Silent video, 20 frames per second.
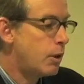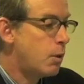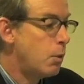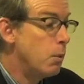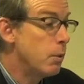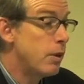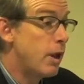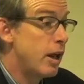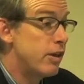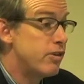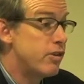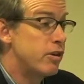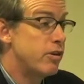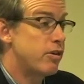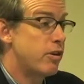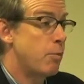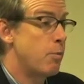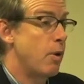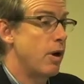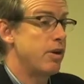Well, that's in
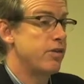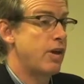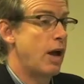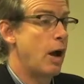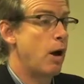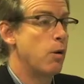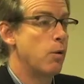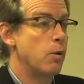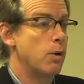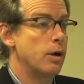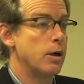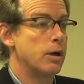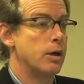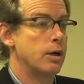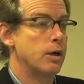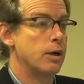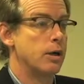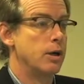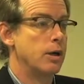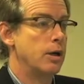some ways how
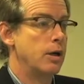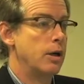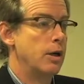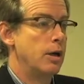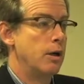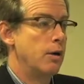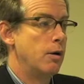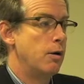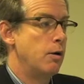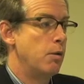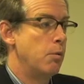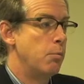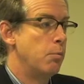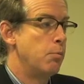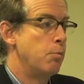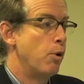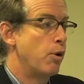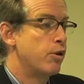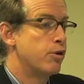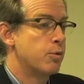uh,
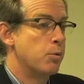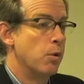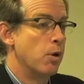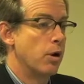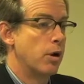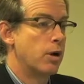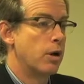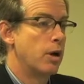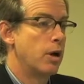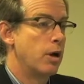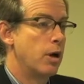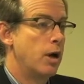books work.